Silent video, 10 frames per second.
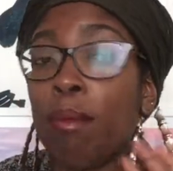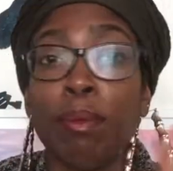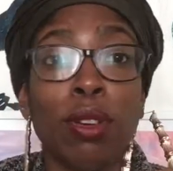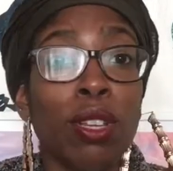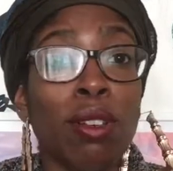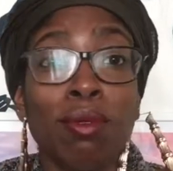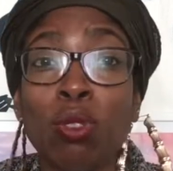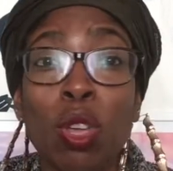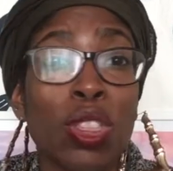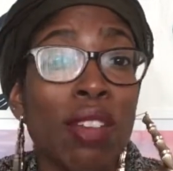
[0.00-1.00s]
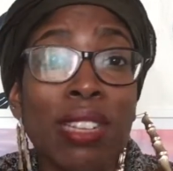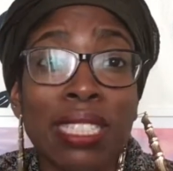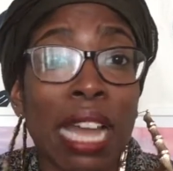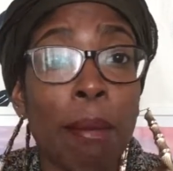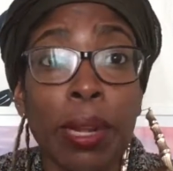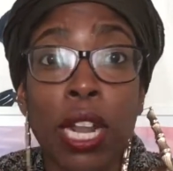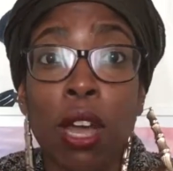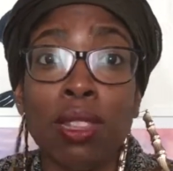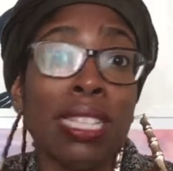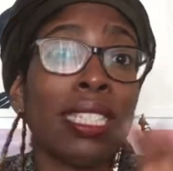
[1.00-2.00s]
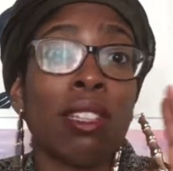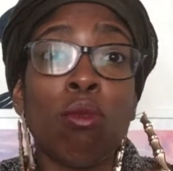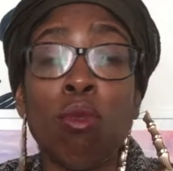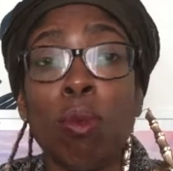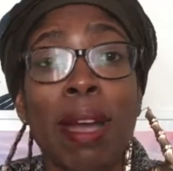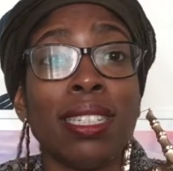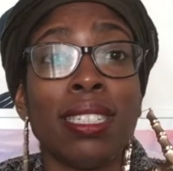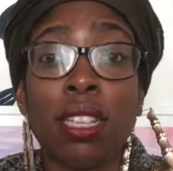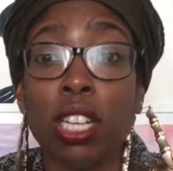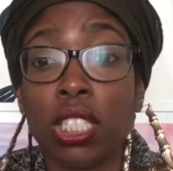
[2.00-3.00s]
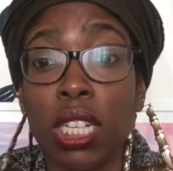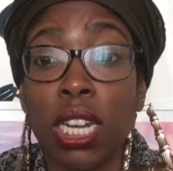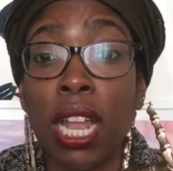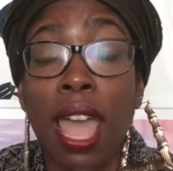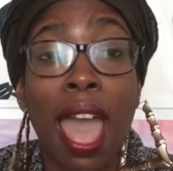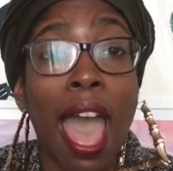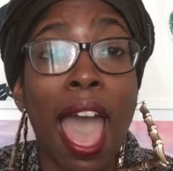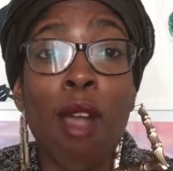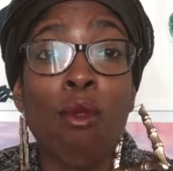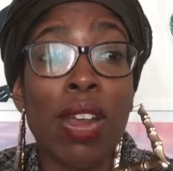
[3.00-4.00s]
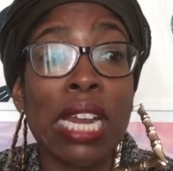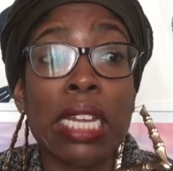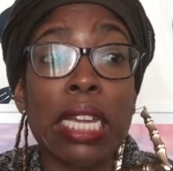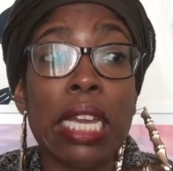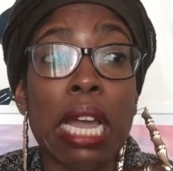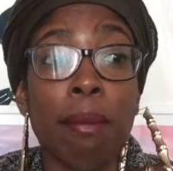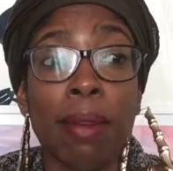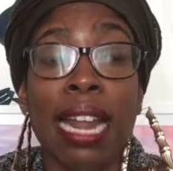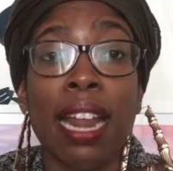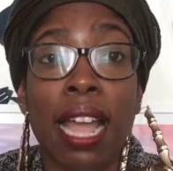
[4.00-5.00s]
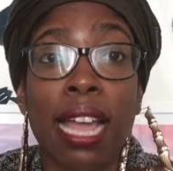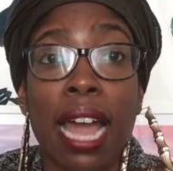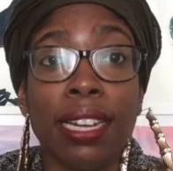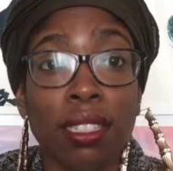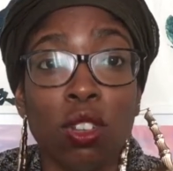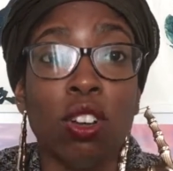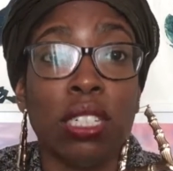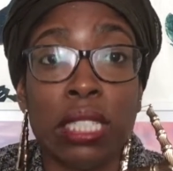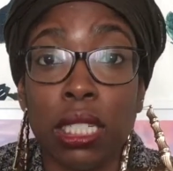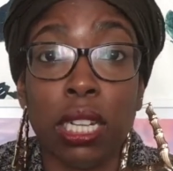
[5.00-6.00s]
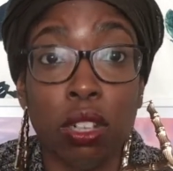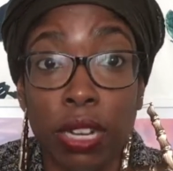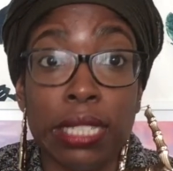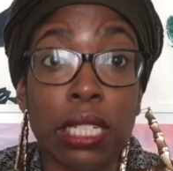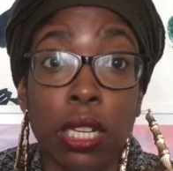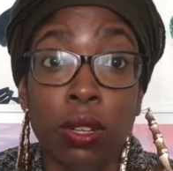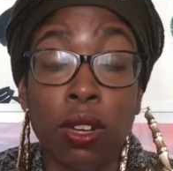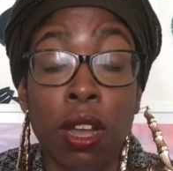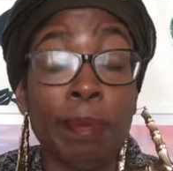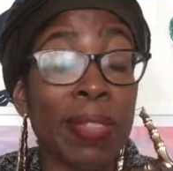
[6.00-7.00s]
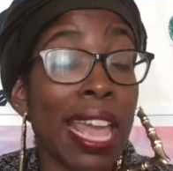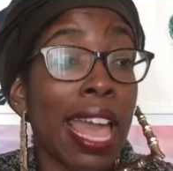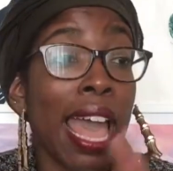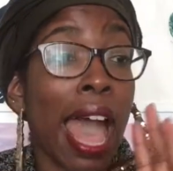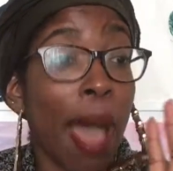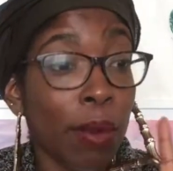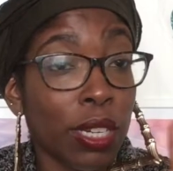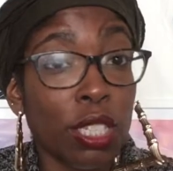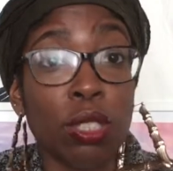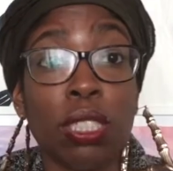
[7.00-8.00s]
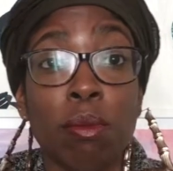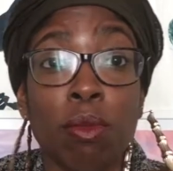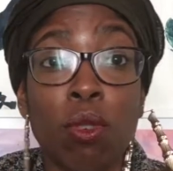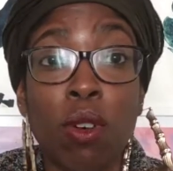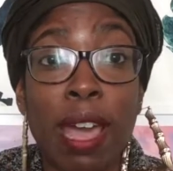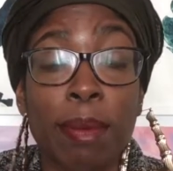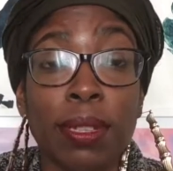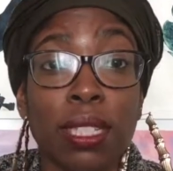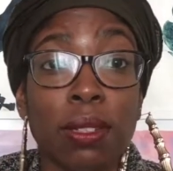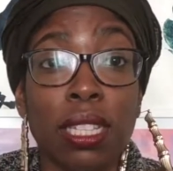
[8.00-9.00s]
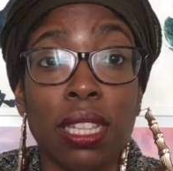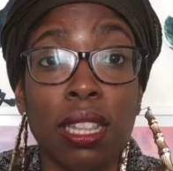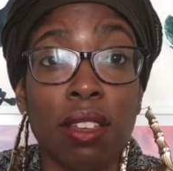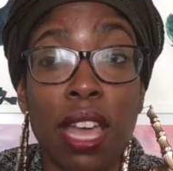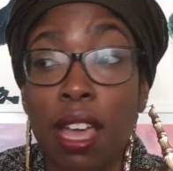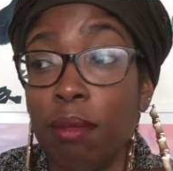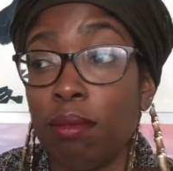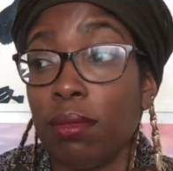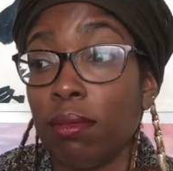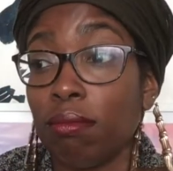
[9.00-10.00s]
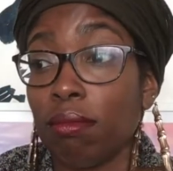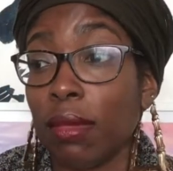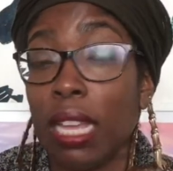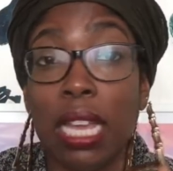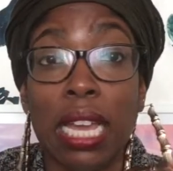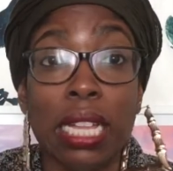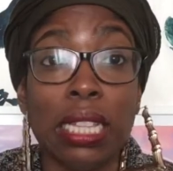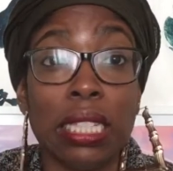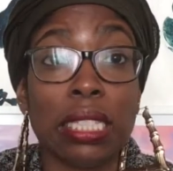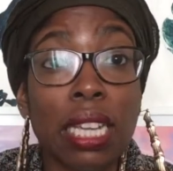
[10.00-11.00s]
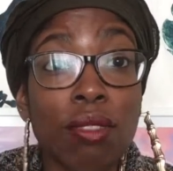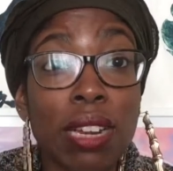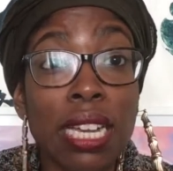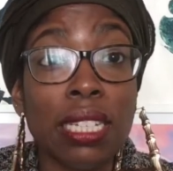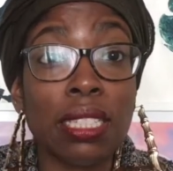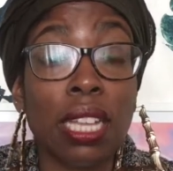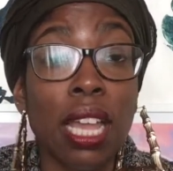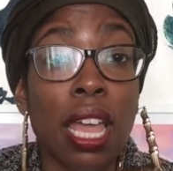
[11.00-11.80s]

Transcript: Put your theories down below. This is all about discussion. I'm glad I kind of got into LOONA. I'm going to do some more episodes in the series.